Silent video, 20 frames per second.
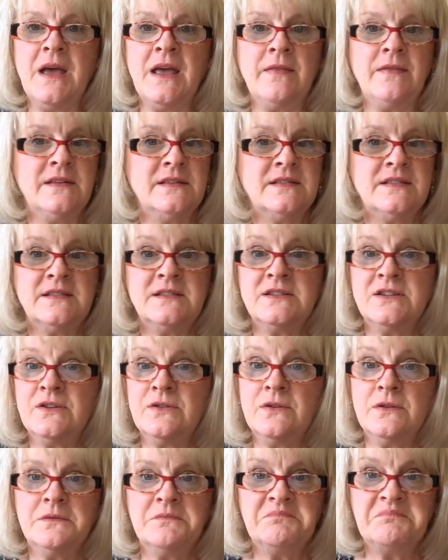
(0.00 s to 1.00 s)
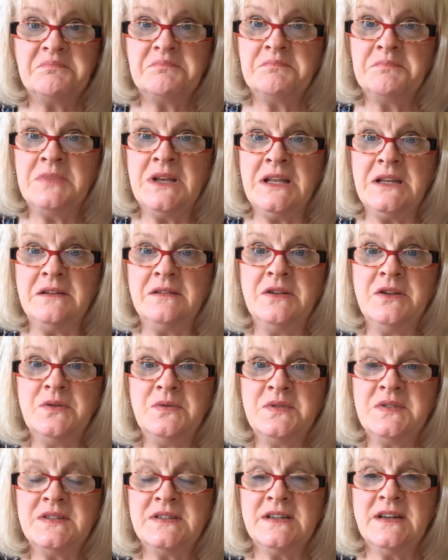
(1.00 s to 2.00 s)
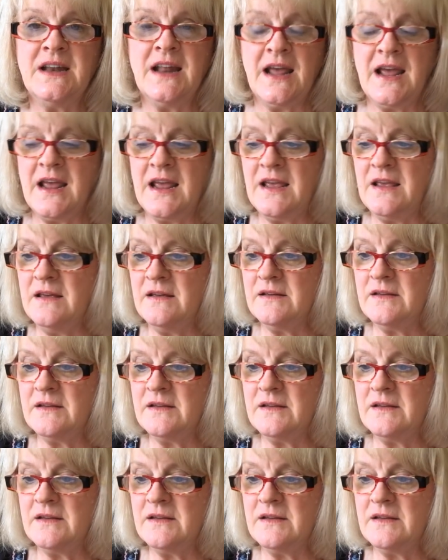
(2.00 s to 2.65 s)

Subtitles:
and is still being used today.